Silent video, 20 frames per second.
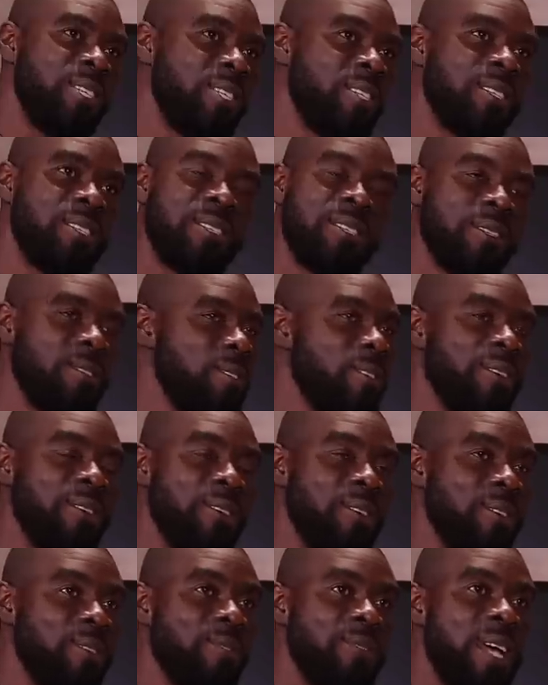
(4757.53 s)
just mm.
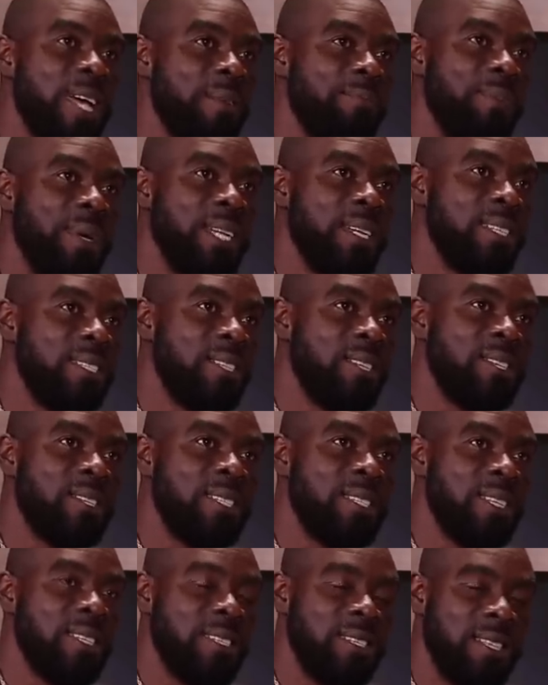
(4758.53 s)
right on the
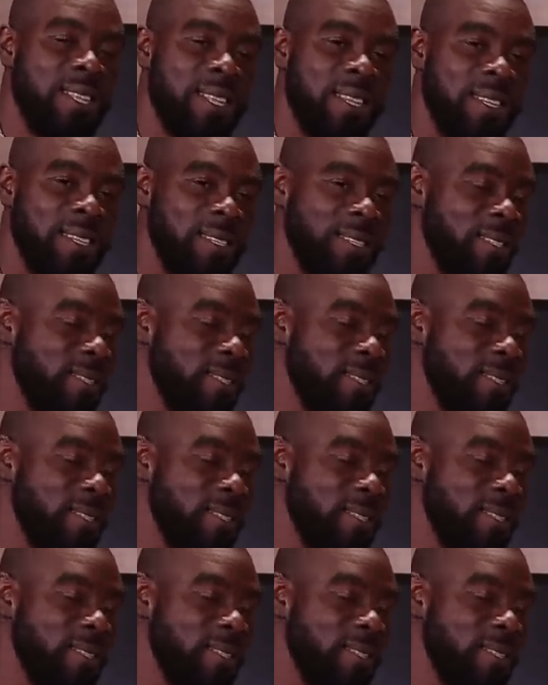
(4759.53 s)
success there. There's a